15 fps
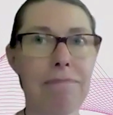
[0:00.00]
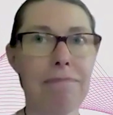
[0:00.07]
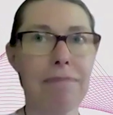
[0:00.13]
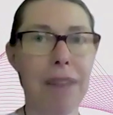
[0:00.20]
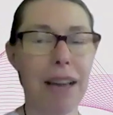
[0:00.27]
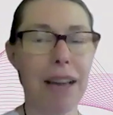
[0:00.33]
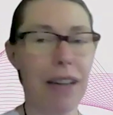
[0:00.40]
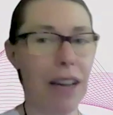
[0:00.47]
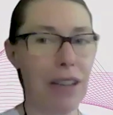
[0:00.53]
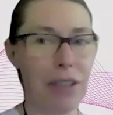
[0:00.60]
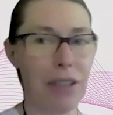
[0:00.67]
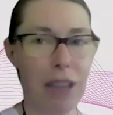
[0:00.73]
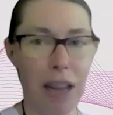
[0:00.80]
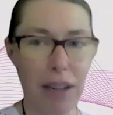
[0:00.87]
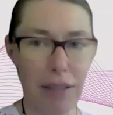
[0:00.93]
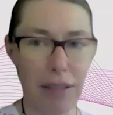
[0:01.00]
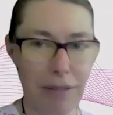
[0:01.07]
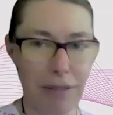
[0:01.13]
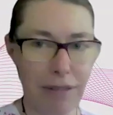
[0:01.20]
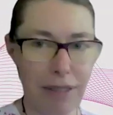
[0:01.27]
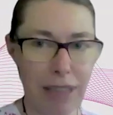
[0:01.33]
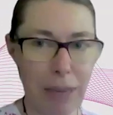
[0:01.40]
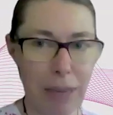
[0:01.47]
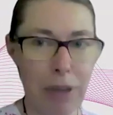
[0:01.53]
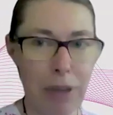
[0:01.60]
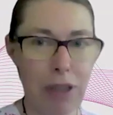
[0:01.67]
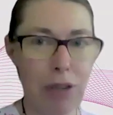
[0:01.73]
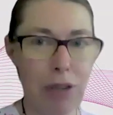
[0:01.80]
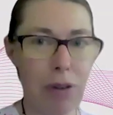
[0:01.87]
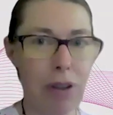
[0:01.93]
I just got deep
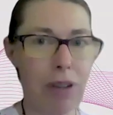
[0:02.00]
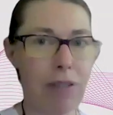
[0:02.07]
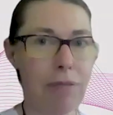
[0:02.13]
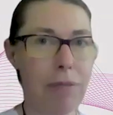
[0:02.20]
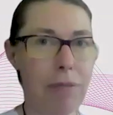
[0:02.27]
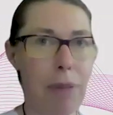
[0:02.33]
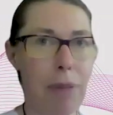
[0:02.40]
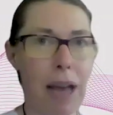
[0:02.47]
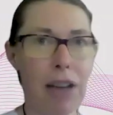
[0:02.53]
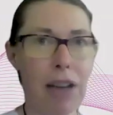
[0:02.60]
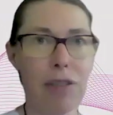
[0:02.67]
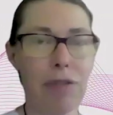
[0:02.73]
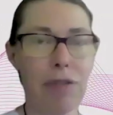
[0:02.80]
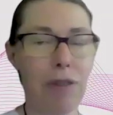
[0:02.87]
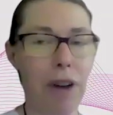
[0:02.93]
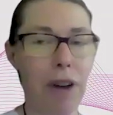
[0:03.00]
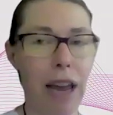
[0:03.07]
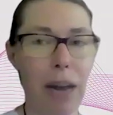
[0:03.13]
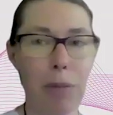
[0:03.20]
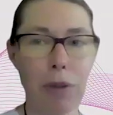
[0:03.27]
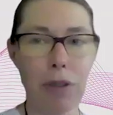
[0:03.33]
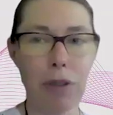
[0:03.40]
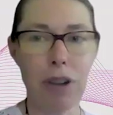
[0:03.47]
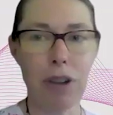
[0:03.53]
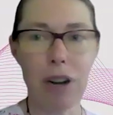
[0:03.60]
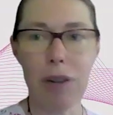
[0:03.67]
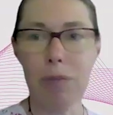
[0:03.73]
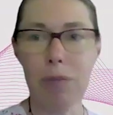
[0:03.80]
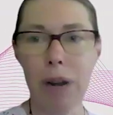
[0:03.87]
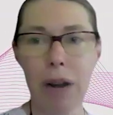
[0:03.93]
into it. My passion for animals
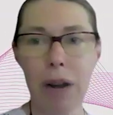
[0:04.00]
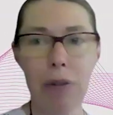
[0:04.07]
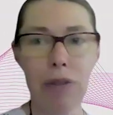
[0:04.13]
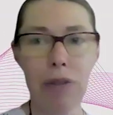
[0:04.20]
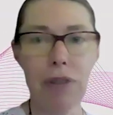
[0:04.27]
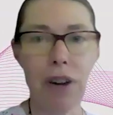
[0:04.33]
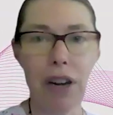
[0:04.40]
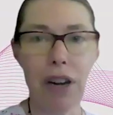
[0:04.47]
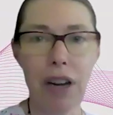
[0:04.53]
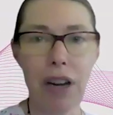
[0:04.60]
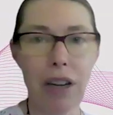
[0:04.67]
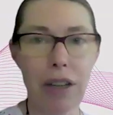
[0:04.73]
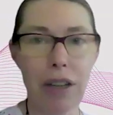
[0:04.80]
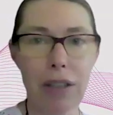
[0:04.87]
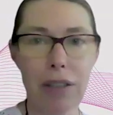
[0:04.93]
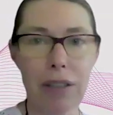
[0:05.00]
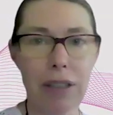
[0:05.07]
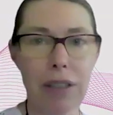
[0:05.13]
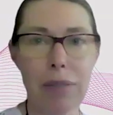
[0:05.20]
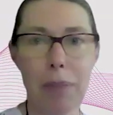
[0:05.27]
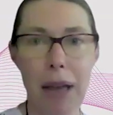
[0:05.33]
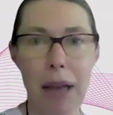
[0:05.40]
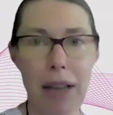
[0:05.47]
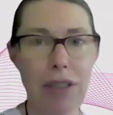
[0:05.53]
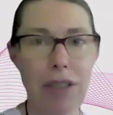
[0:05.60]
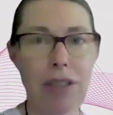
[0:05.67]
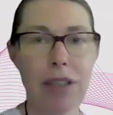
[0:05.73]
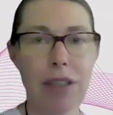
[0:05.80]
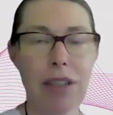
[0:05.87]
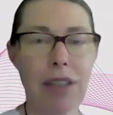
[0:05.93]
started when I was very young.
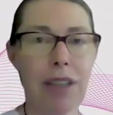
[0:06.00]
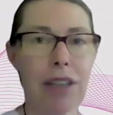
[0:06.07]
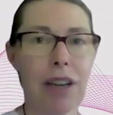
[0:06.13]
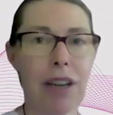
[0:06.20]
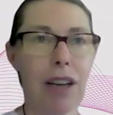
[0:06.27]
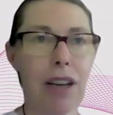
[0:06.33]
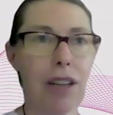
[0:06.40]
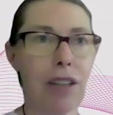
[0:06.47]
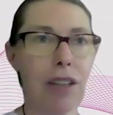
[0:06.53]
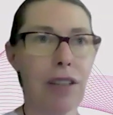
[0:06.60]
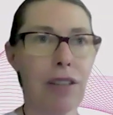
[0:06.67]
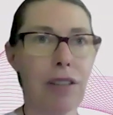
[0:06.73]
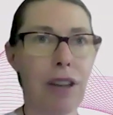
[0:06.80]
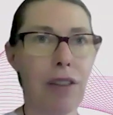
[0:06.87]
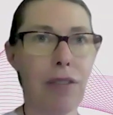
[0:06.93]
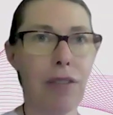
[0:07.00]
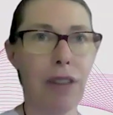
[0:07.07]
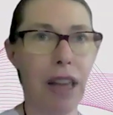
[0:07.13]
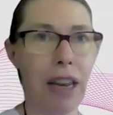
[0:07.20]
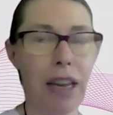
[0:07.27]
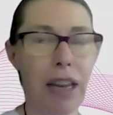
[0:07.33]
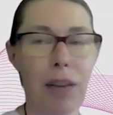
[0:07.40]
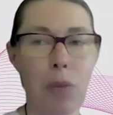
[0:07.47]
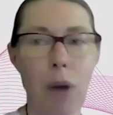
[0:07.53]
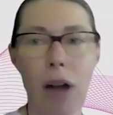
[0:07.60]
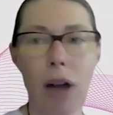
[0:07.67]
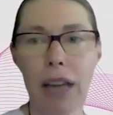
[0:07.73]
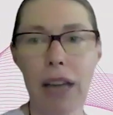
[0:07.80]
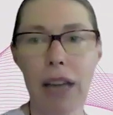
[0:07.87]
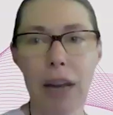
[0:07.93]
Pets, loved any
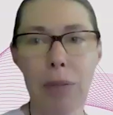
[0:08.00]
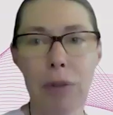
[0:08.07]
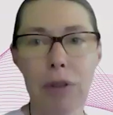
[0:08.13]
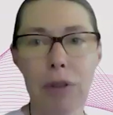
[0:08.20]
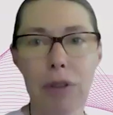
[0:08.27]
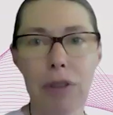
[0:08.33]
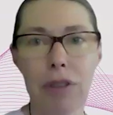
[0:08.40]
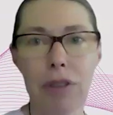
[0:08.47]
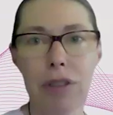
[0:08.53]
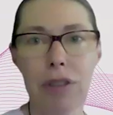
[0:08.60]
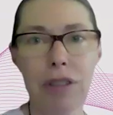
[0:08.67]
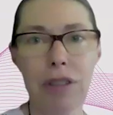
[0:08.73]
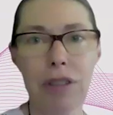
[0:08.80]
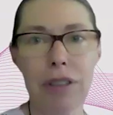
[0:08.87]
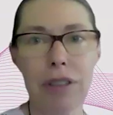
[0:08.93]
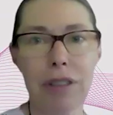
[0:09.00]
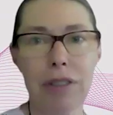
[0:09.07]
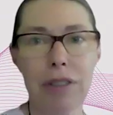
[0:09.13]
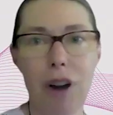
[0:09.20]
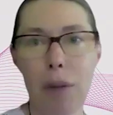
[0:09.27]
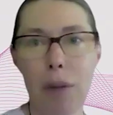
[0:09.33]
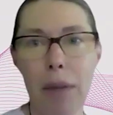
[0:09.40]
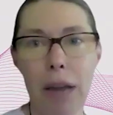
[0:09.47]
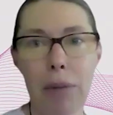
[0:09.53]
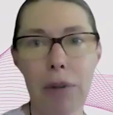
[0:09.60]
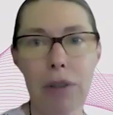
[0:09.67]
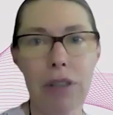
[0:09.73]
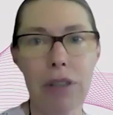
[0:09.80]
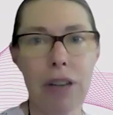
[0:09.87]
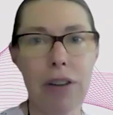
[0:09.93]
wild animals, farm
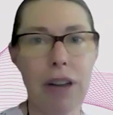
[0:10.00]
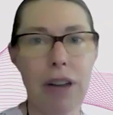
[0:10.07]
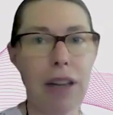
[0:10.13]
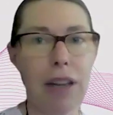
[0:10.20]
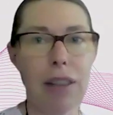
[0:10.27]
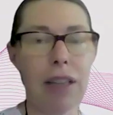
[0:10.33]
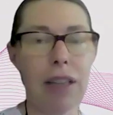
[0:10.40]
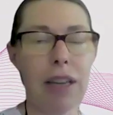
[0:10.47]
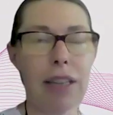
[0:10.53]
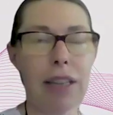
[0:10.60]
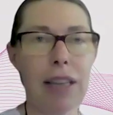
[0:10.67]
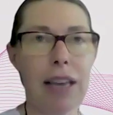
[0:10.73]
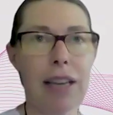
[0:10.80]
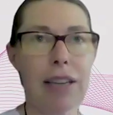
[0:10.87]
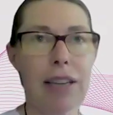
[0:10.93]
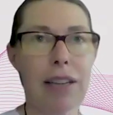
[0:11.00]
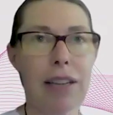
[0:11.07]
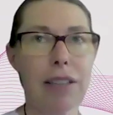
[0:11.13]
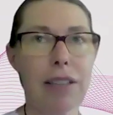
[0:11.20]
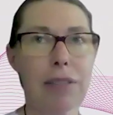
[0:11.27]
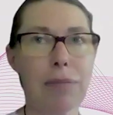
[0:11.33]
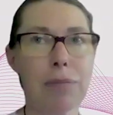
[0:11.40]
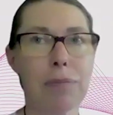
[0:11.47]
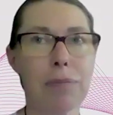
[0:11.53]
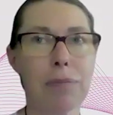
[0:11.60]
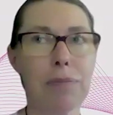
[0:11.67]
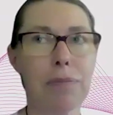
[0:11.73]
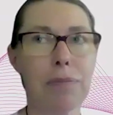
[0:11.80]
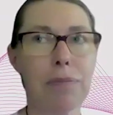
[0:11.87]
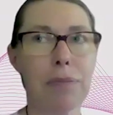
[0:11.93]
animals, anything like that.
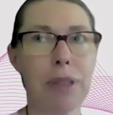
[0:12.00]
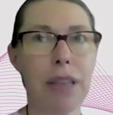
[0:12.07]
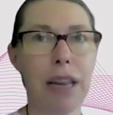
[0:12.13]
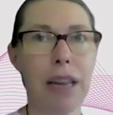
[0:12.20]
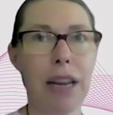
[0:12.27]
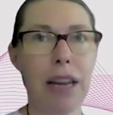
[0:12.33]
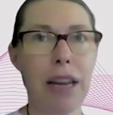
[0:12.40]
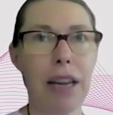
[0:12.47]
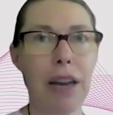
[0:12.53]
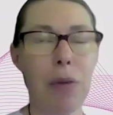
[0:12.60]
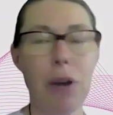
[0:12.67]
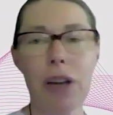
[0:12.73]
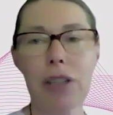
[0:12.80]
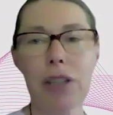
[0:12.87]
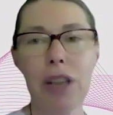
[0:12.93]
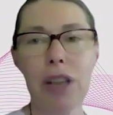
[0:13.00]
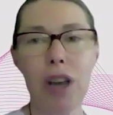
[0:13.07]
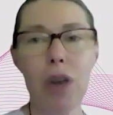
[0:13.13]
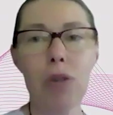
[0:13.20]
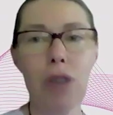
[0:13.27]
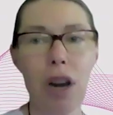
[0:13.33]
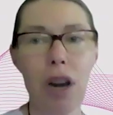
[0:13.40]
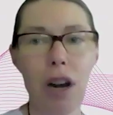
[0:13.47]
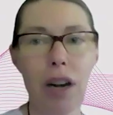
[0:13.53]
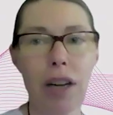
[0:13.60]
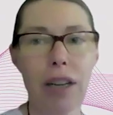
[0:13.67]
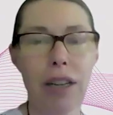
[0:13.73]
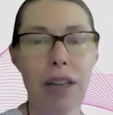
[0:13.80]
But then I went into the Coast Guard,